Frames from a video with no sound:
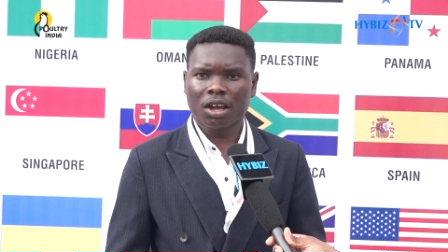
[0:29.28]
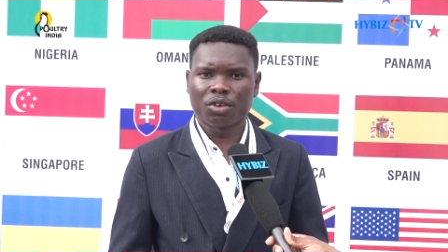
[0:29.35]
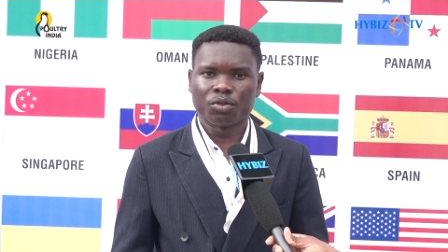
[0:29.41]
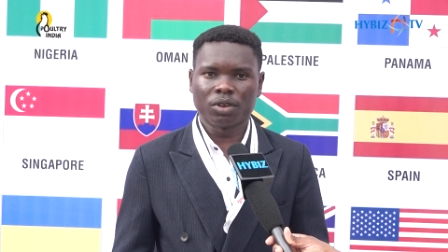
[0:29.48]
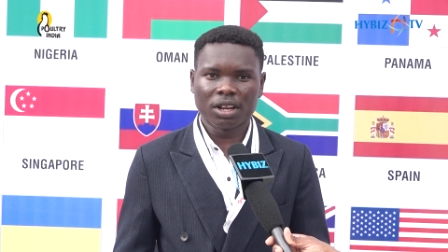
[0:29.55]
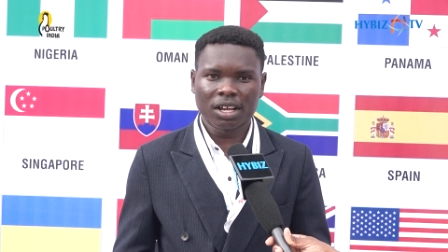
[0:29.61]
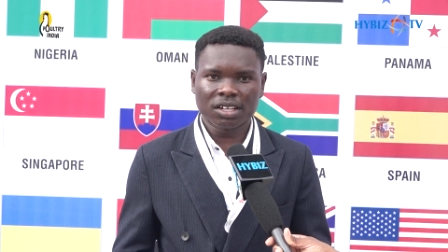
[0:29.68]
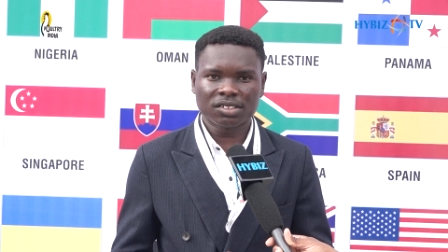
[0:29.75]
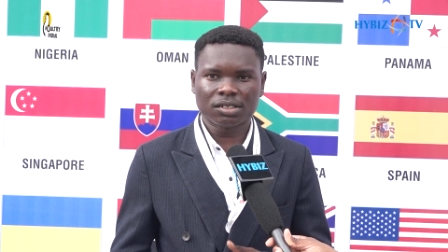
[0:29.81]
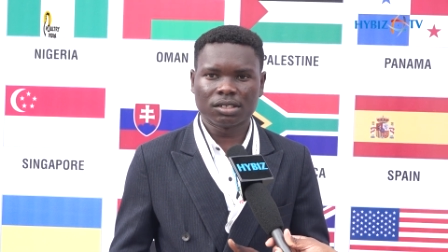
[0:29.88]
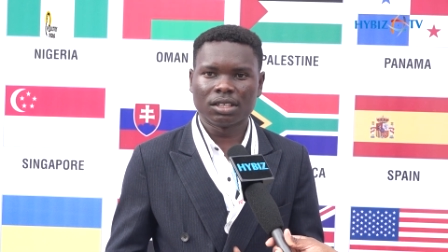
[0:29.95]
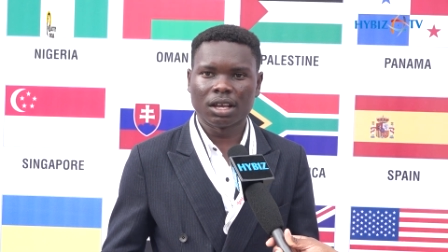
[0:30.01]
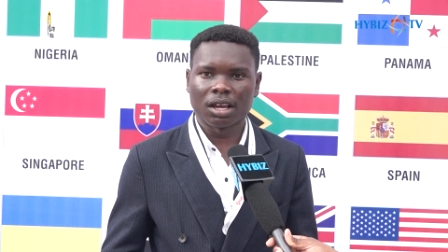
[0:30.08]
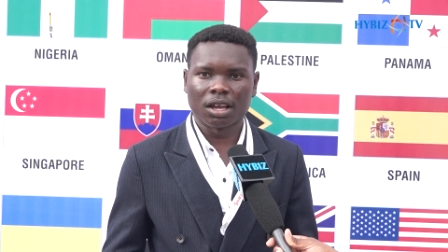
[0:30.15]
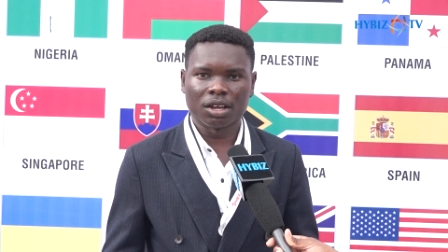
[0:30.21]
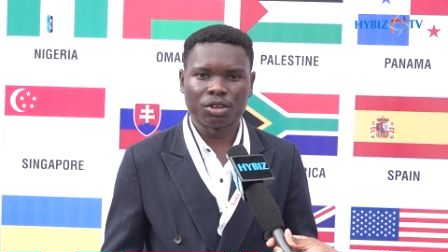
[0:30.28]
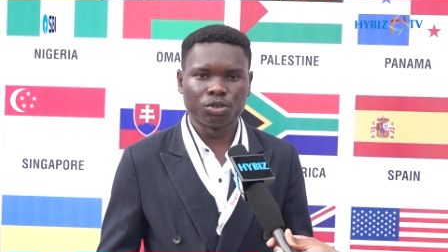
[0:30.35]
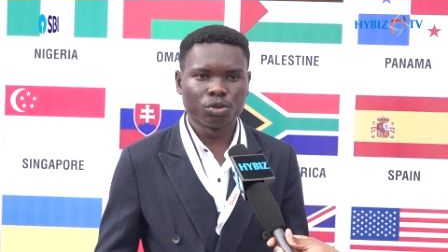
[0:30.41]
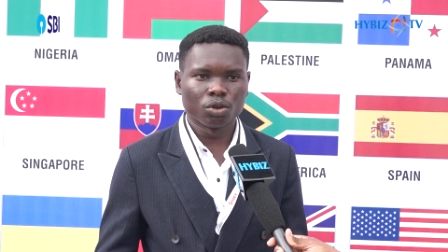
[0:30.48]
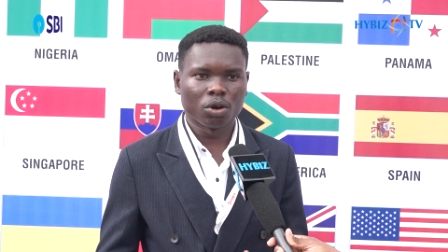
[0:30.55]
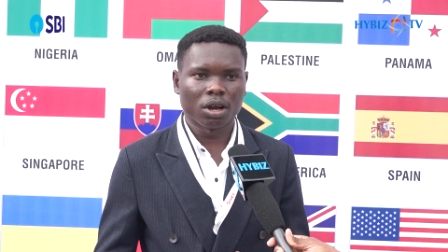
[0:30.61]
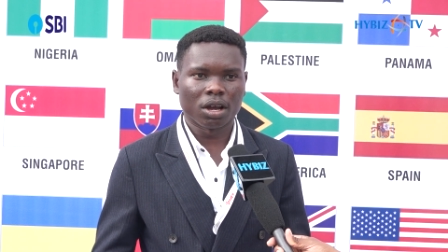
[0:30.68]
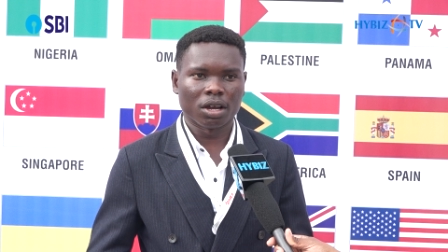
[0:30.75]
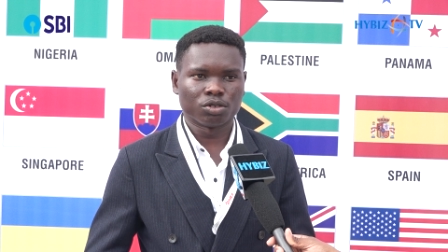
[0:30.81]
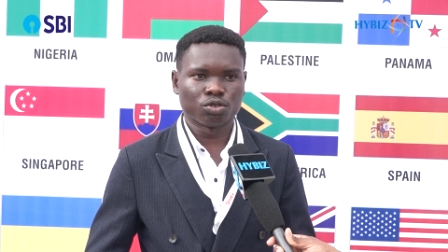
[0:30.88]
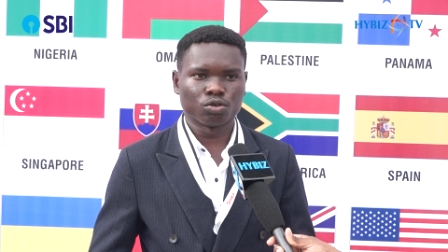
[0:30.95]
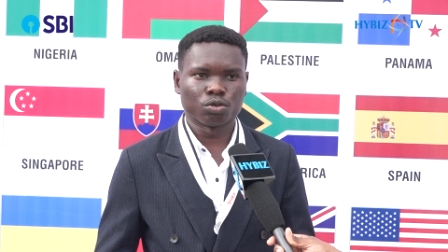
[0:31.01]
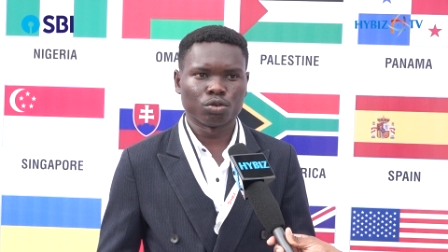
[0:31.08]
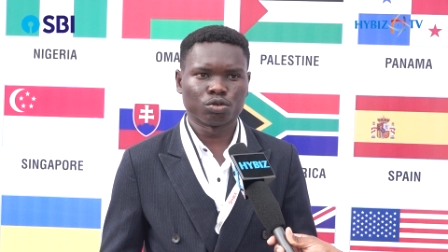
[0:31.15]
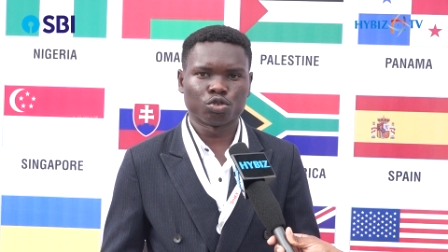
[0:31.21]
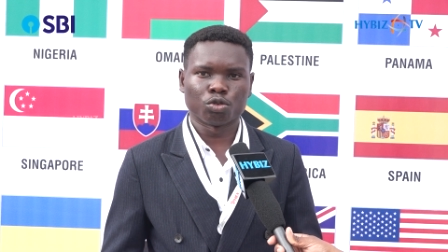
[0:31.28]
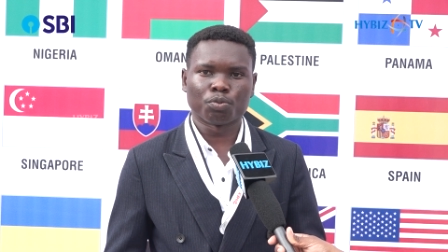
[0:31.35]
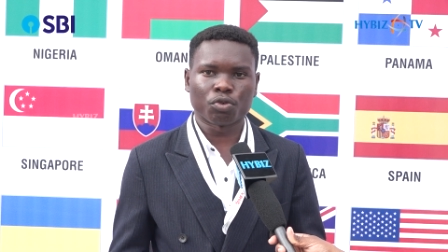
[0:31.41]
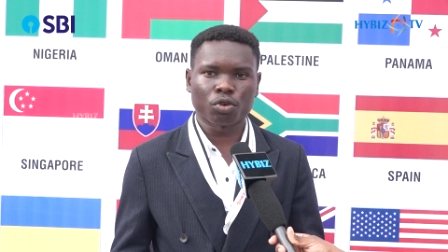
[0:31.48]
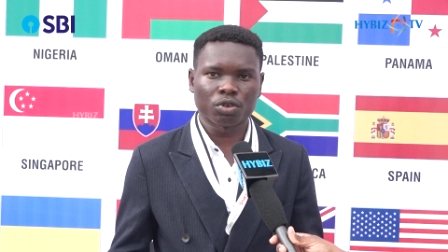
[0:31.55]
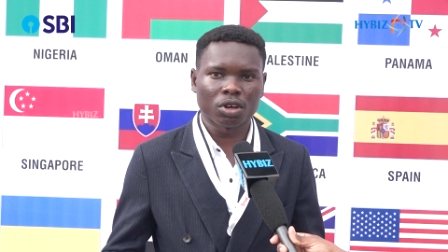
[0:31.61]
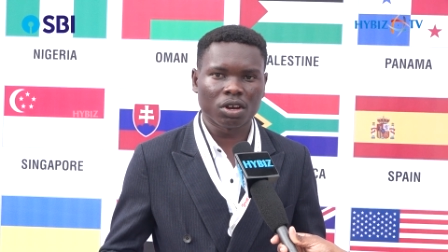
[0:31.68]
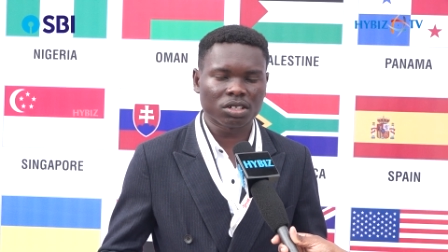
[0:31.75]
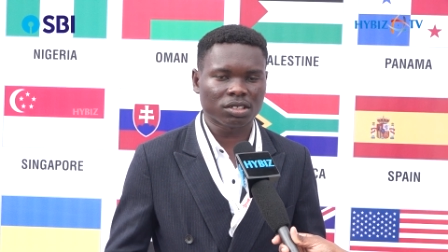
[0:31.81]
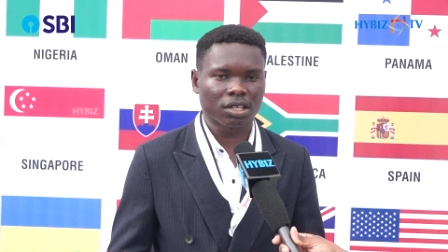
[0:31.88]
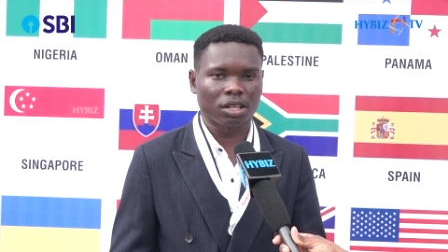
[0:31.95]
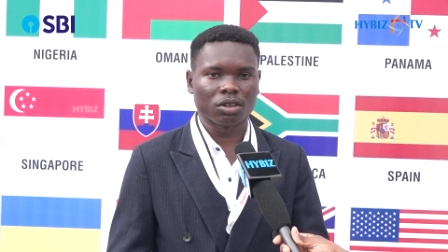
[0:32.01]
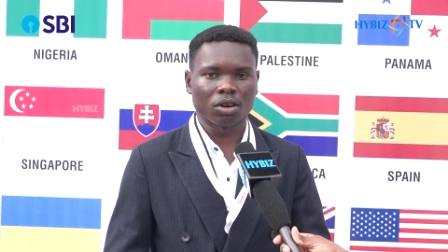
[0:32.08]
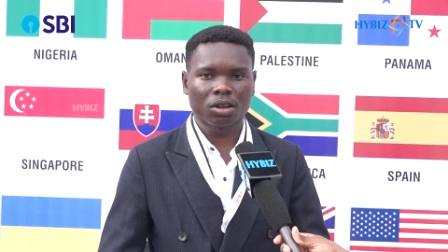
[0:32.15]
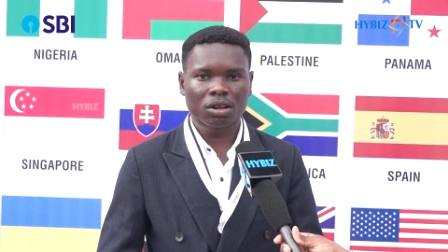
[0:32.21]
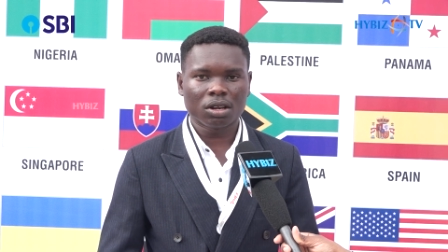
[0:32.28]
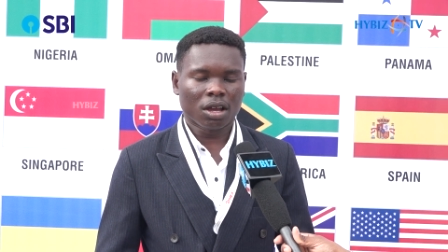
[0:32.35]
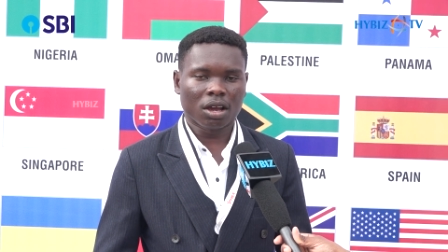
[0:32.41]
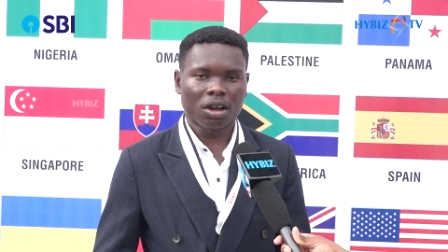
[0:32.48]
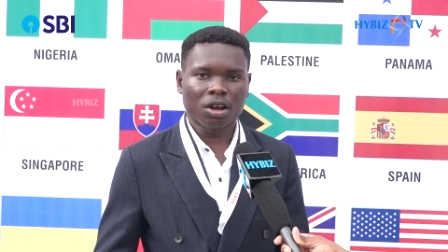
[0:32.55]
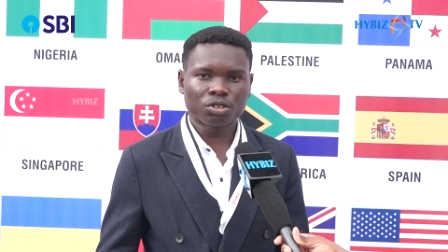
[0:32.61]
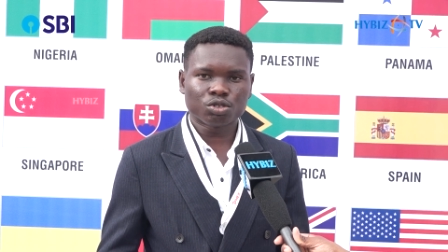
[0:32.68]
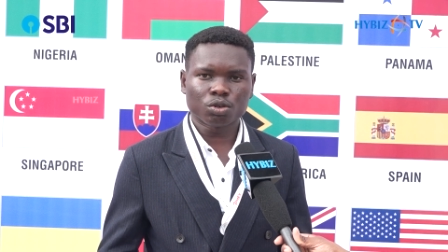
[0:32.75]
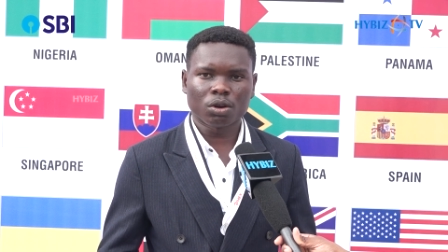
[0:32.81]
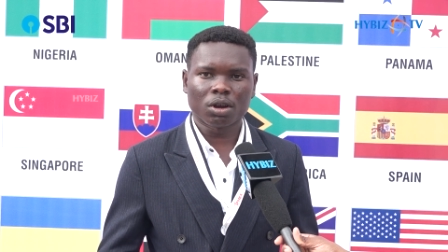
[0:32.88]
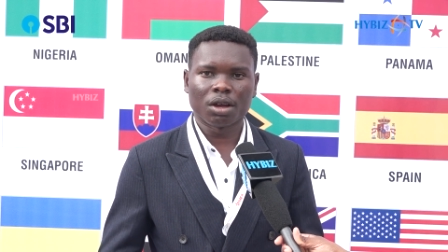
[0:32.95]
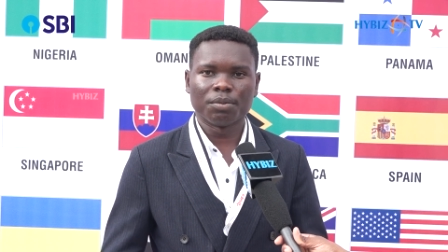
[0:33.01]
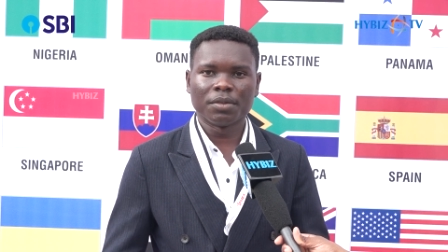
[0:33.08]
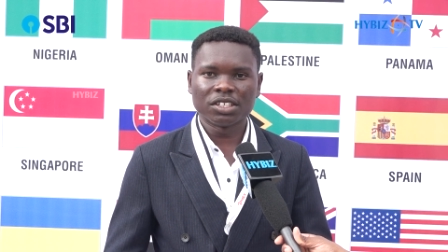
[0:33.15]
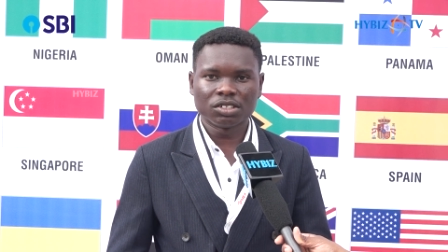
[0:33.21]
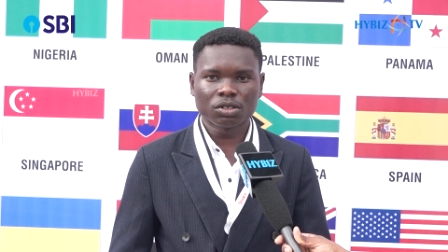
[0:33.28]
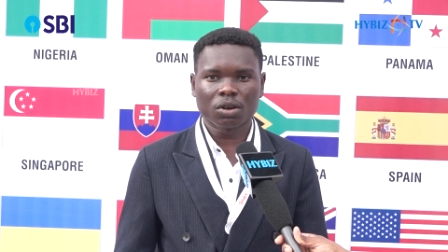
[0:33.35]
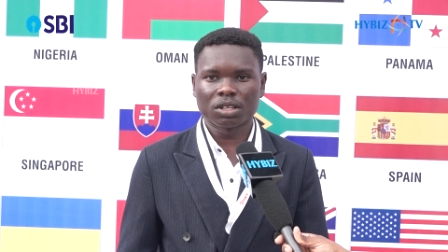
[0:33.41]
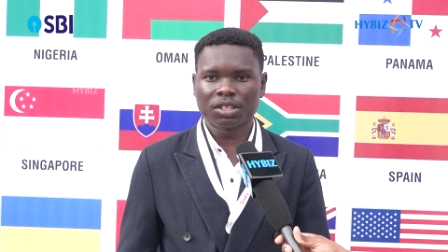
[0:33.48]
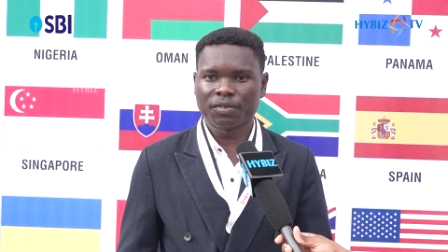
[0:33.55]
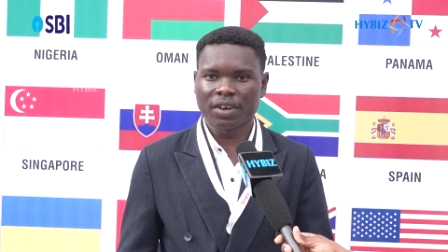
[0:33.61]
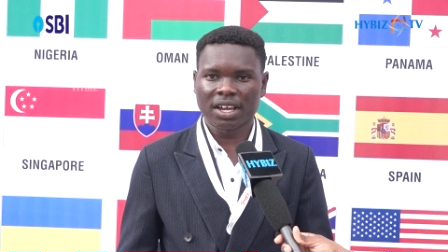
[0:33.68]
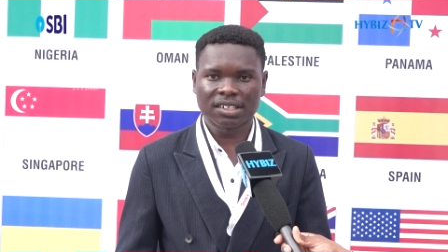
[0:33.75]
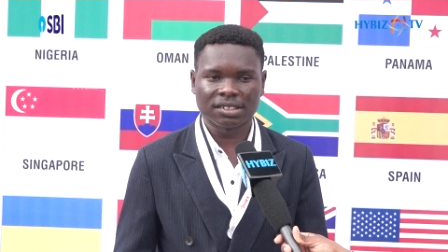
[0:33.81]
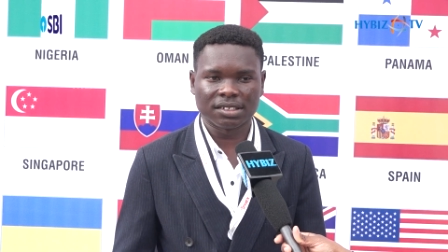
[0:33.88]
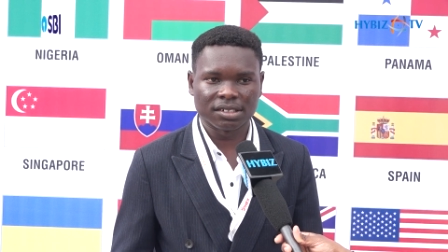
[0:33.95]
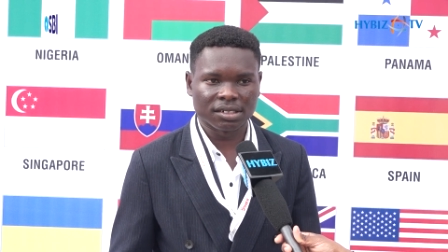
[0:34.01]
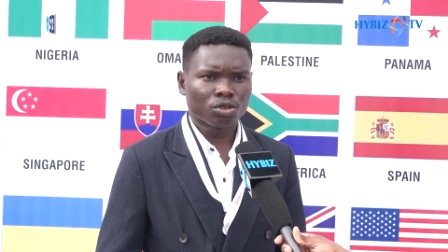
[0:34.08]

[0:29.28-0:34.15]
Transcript: uh, related, uh, you know, uh, to, to products and all, uh, also uh, medical devices.